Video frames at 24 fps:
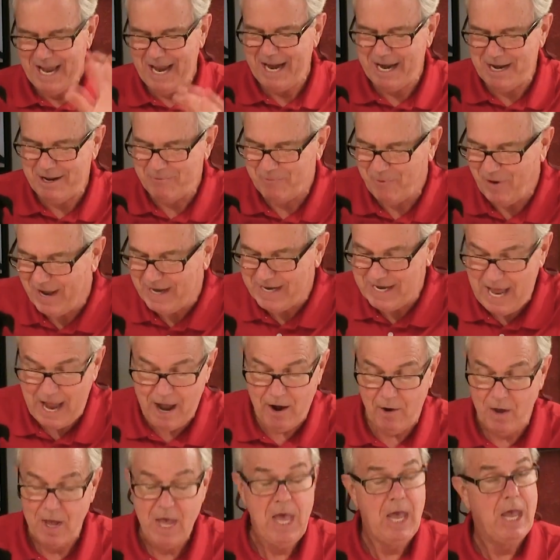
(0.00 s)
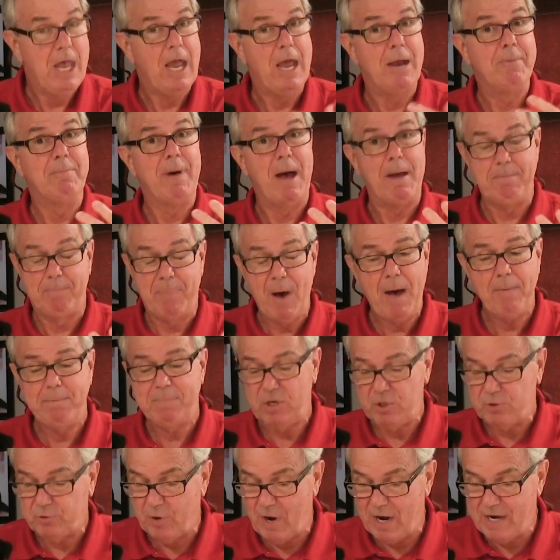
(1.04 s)
Anyway, now, in my
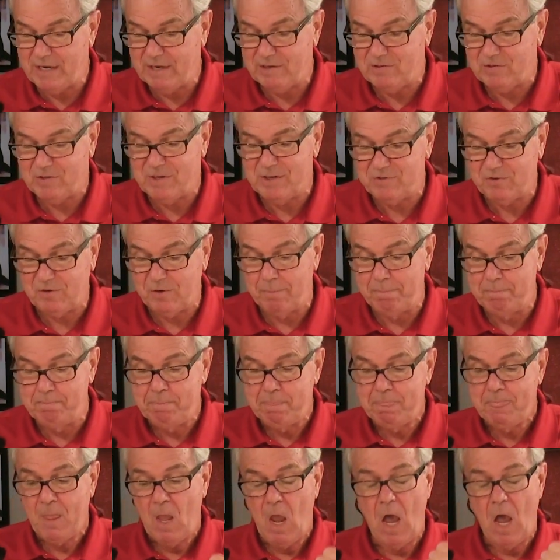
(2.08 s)
puppy training system,